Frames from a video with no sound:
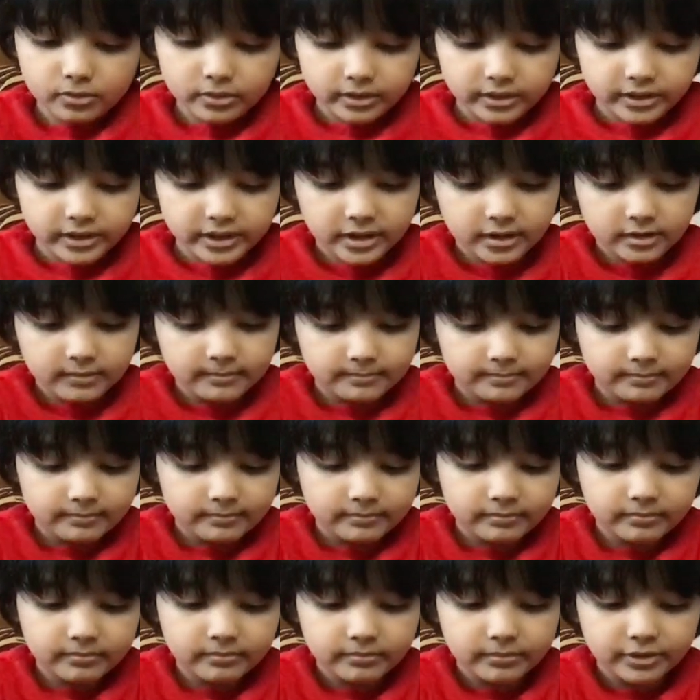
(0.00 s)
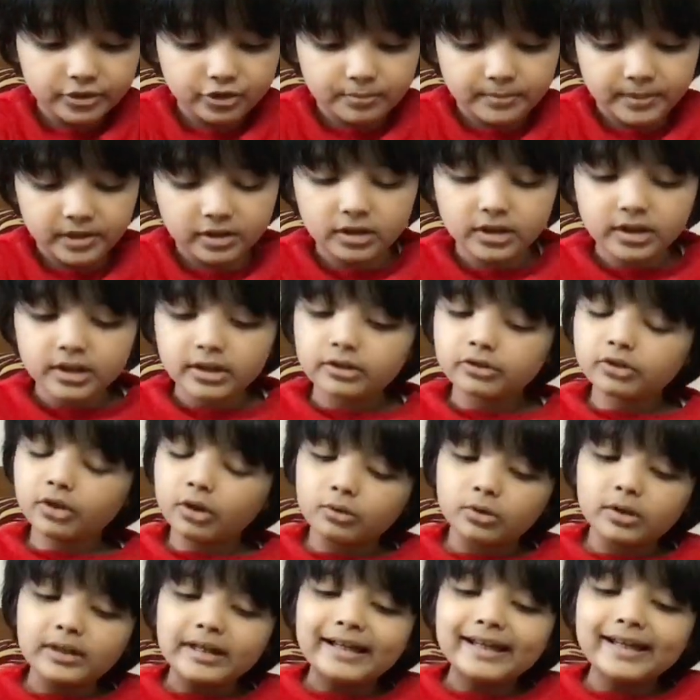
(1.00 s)
here.
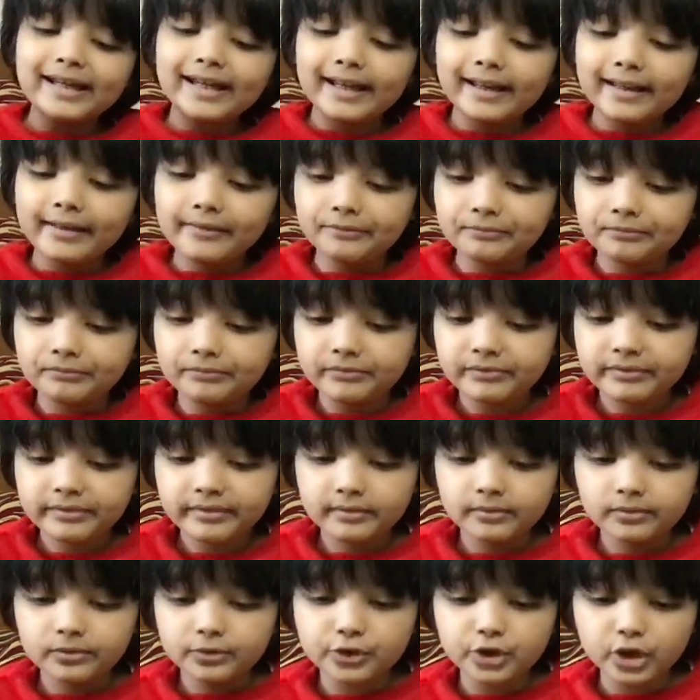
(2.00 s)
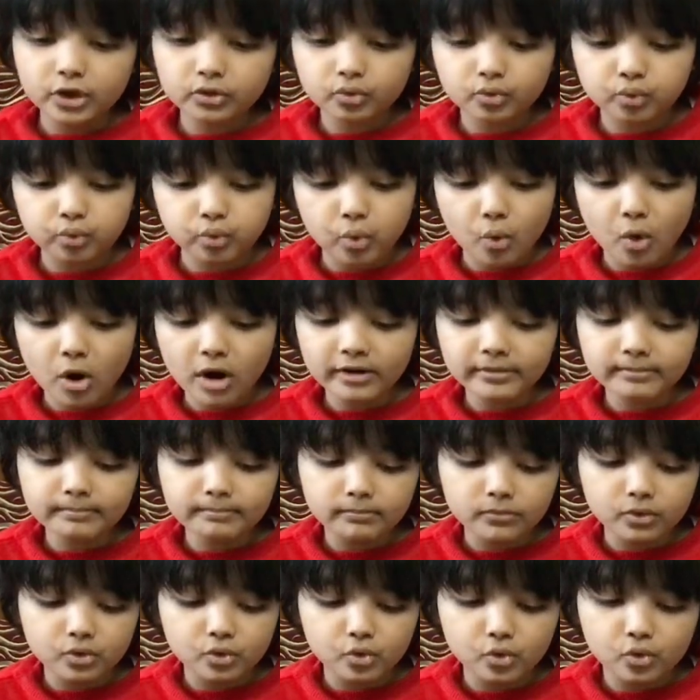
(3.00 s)
So just one
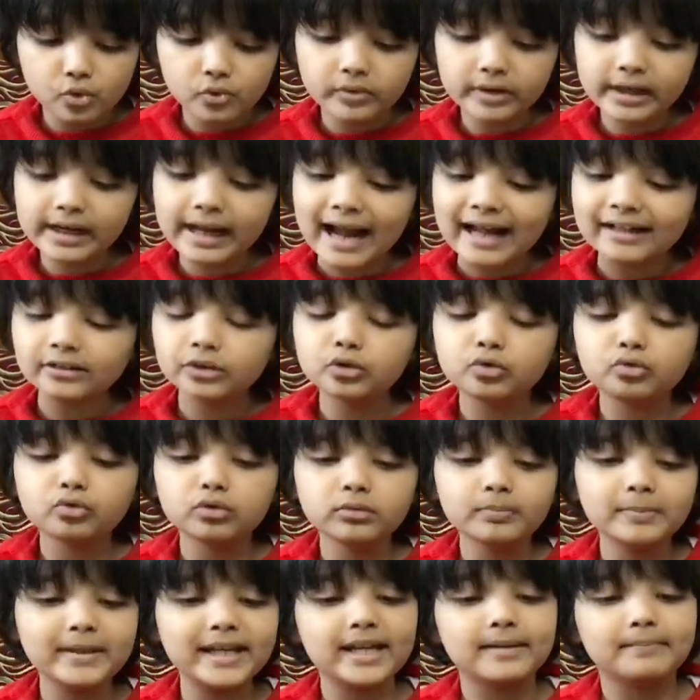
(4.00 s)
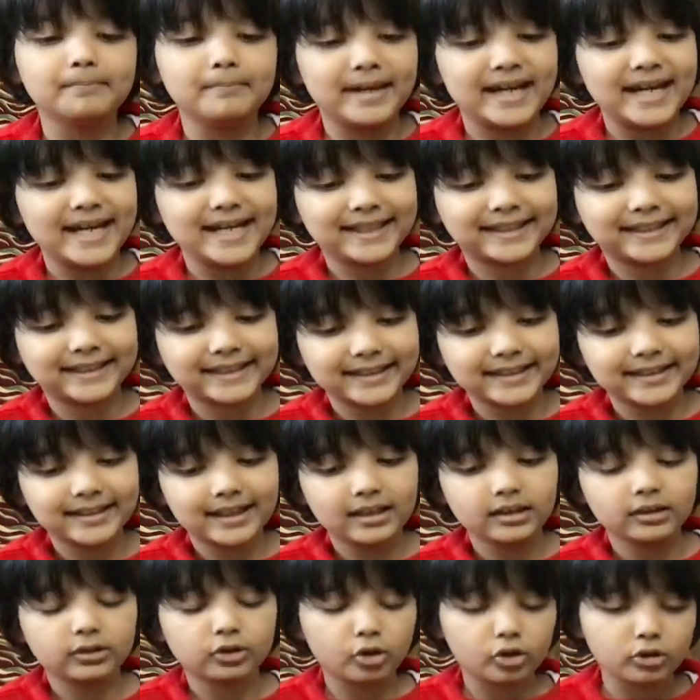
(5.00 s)
move and it will be a mate.
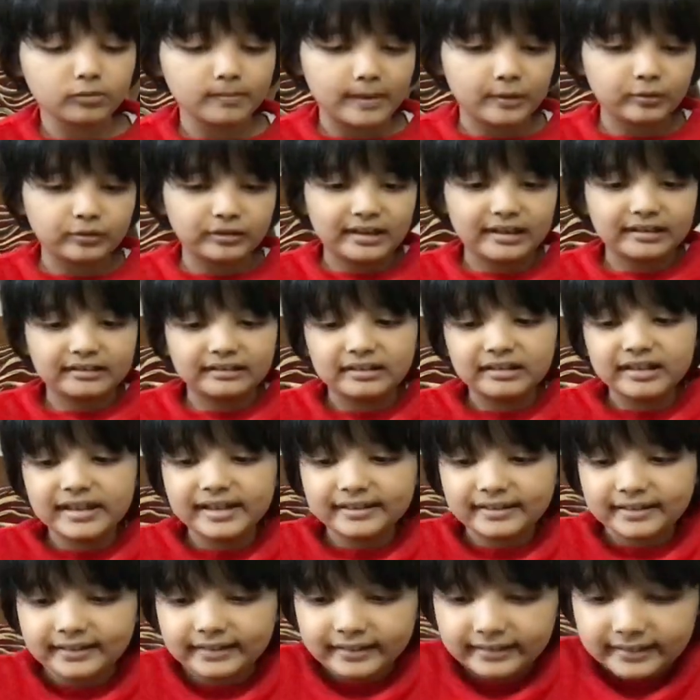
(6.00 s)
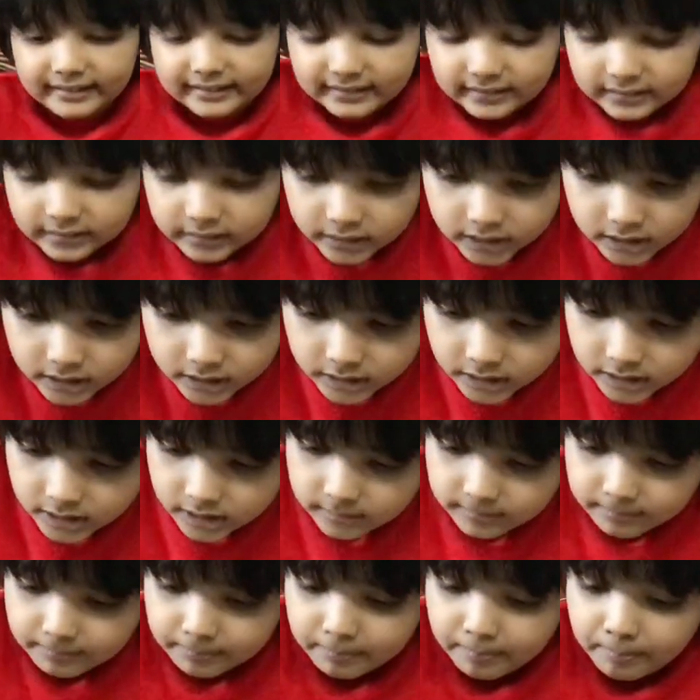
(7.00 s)
I'll talk about that later.
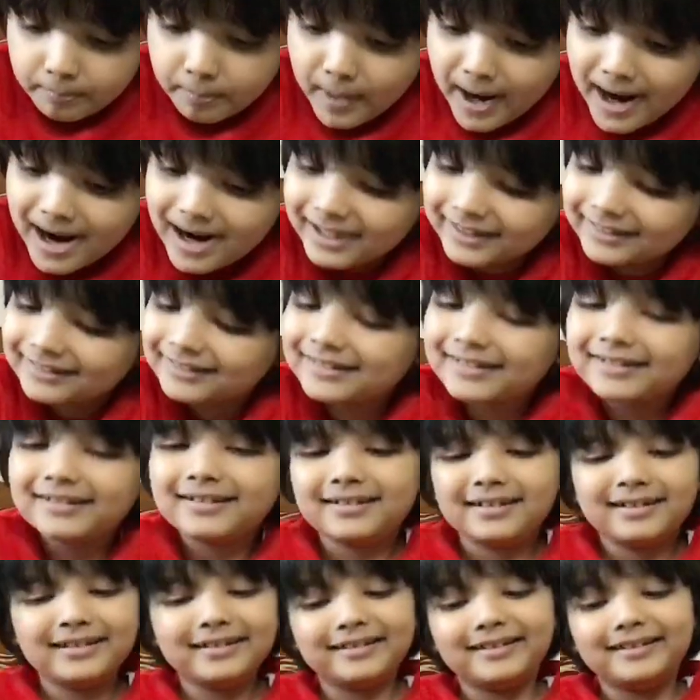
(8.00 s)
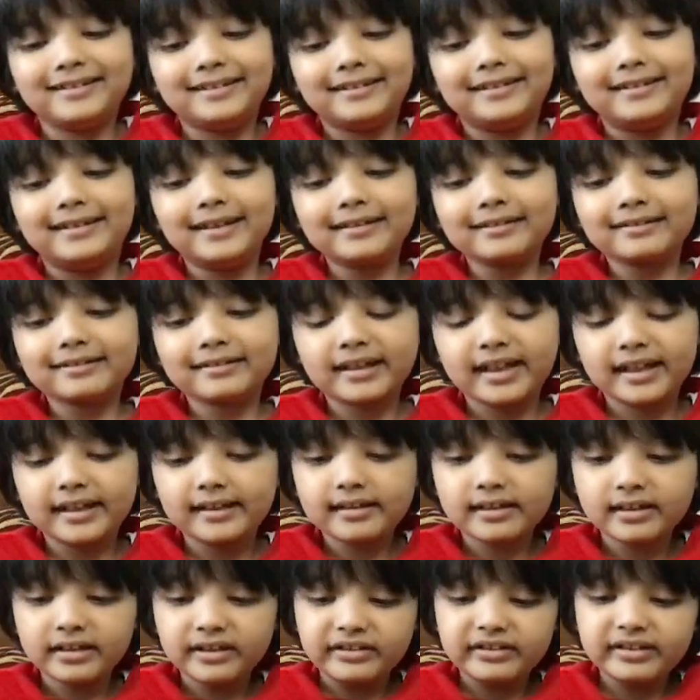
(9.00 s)
But this
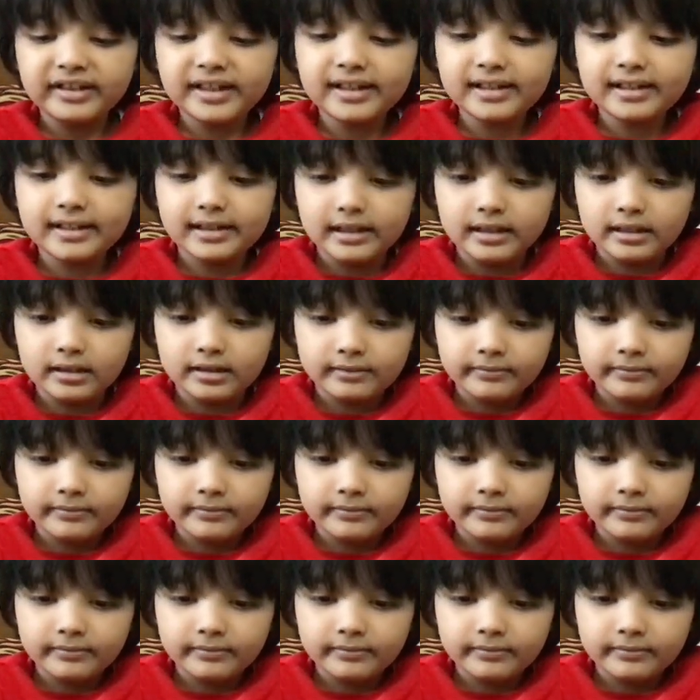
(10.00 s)
king is here,